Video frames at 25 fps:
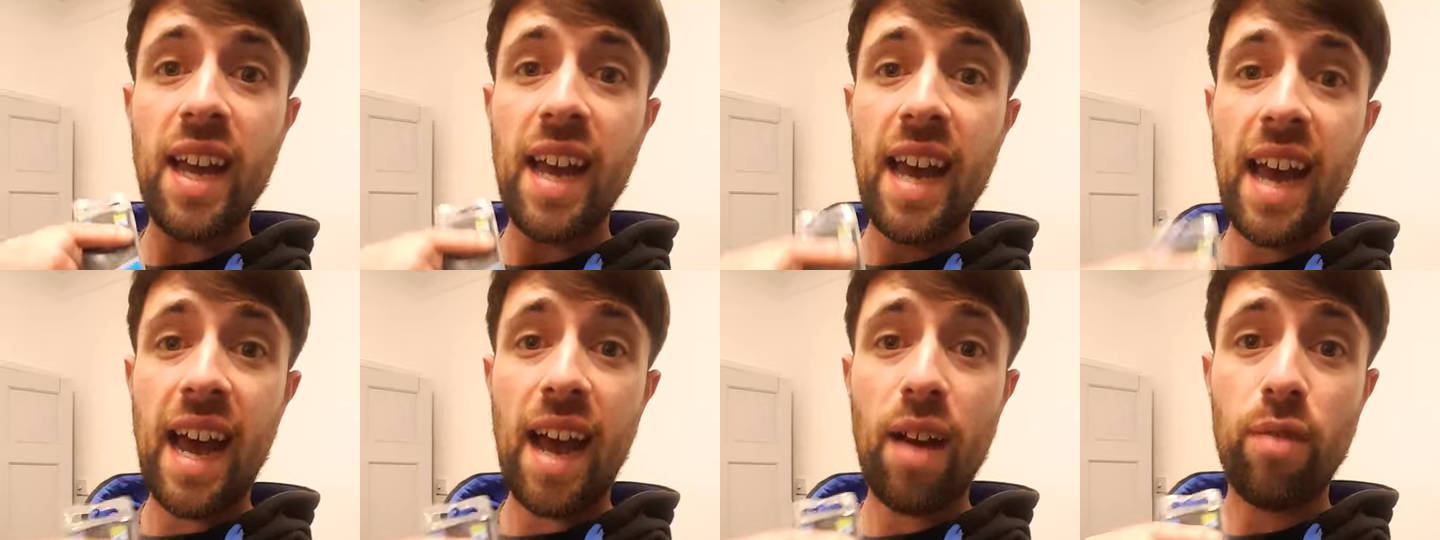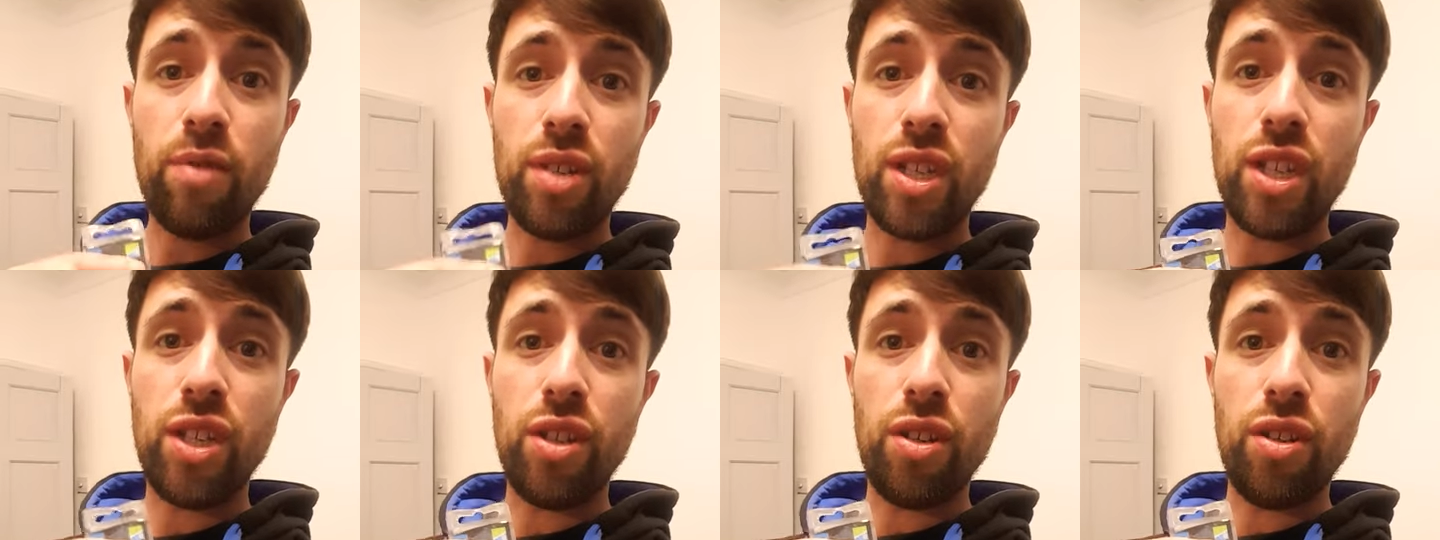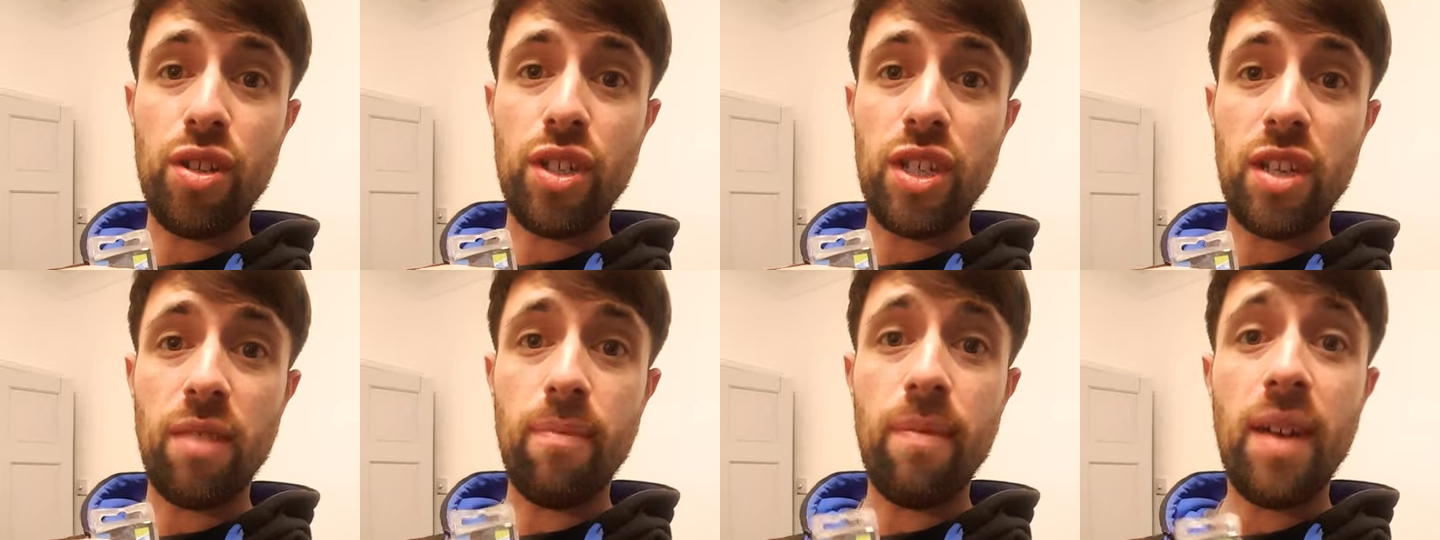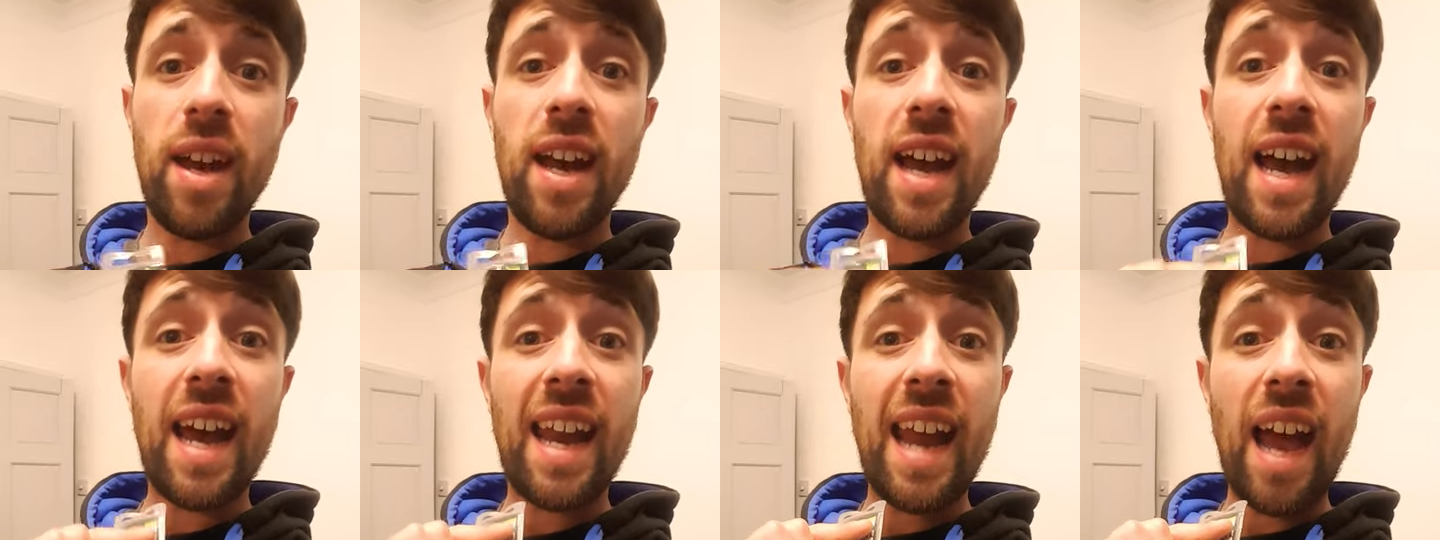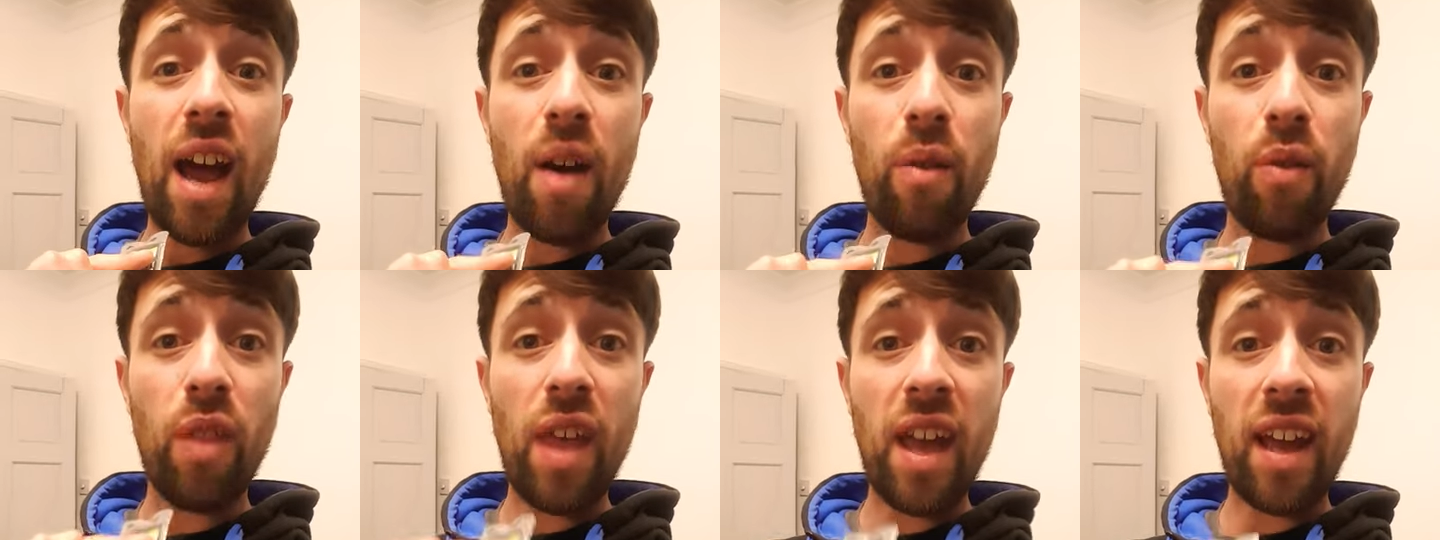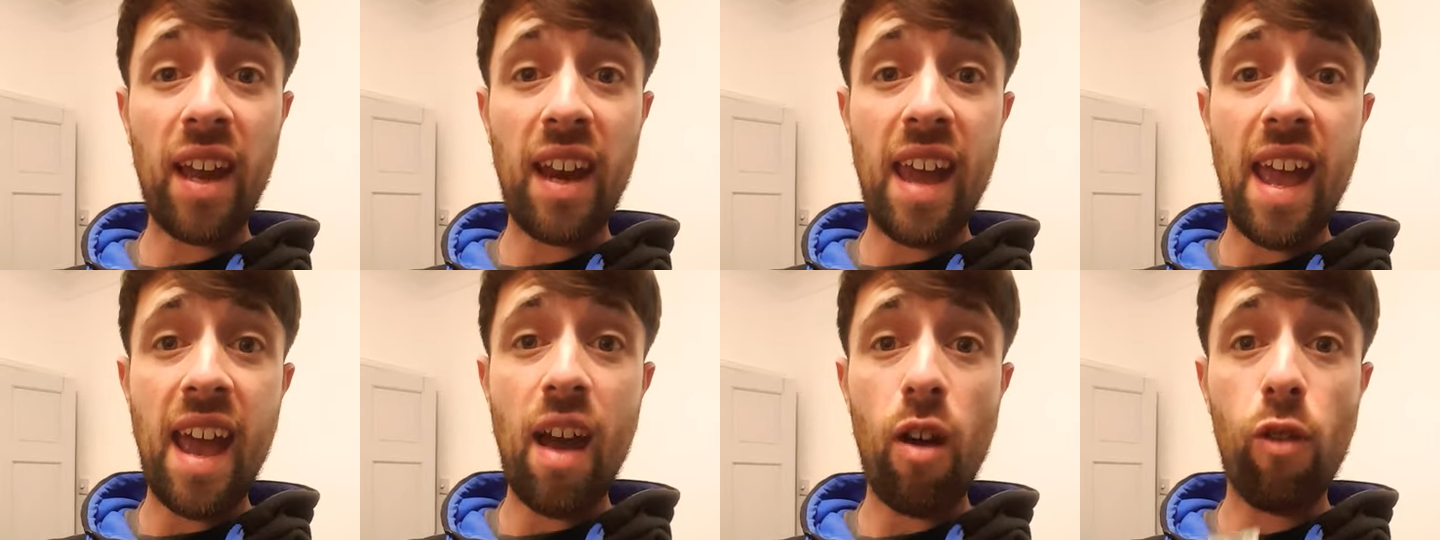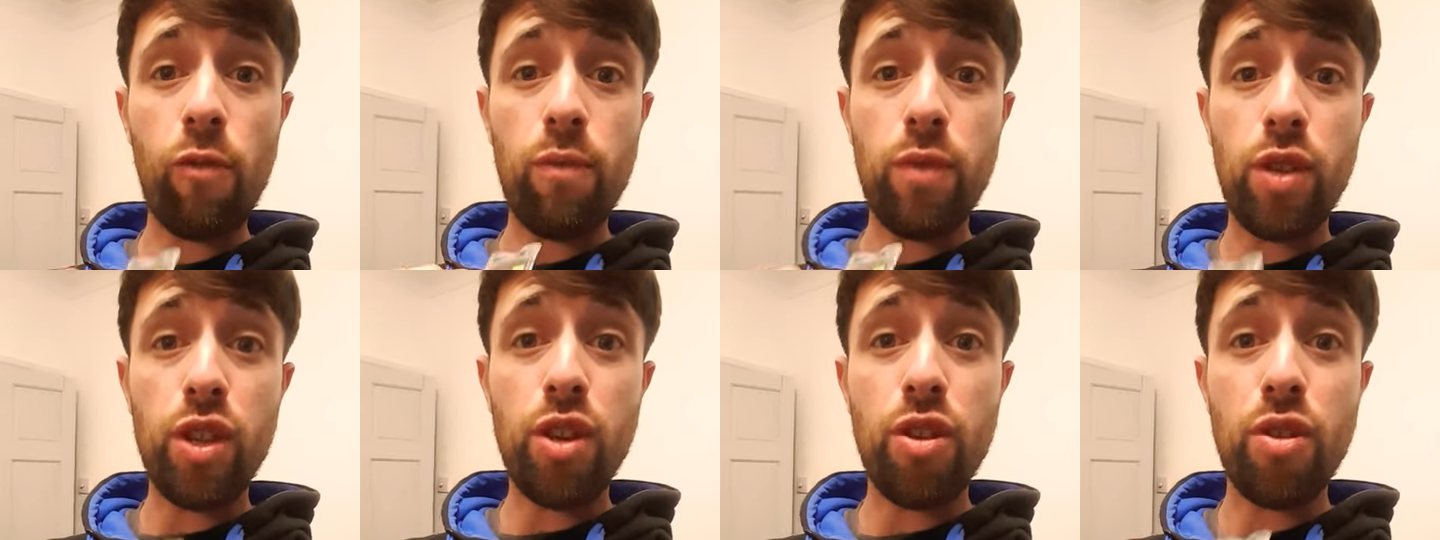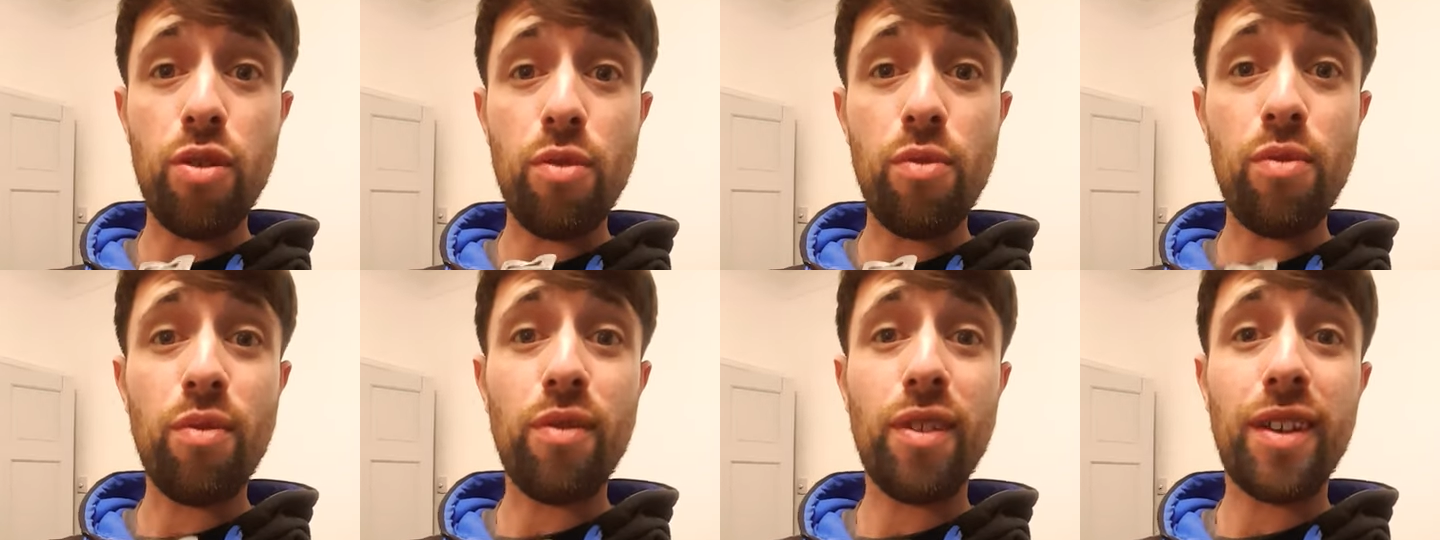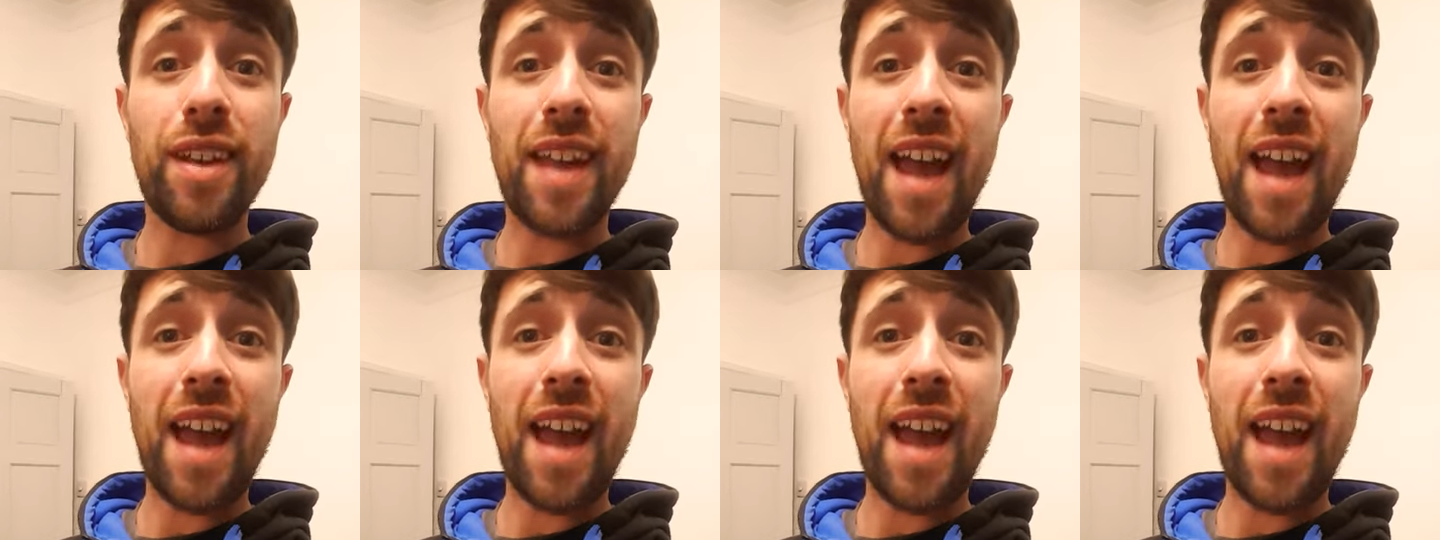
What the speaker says: how to use them, and how they're going to help you